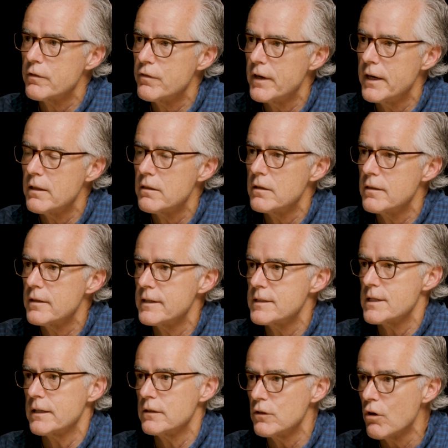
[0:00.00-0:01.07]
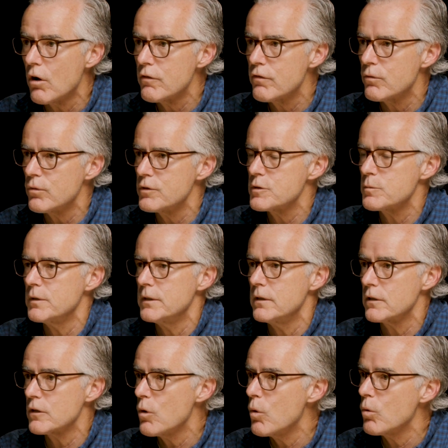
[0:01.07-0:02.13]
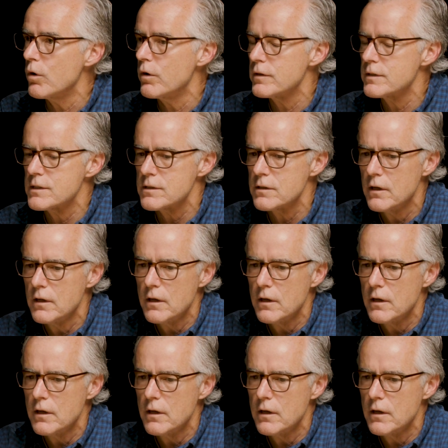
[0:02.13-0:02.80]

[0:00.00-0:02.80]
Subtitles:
faith in things like law enforcement and the courts,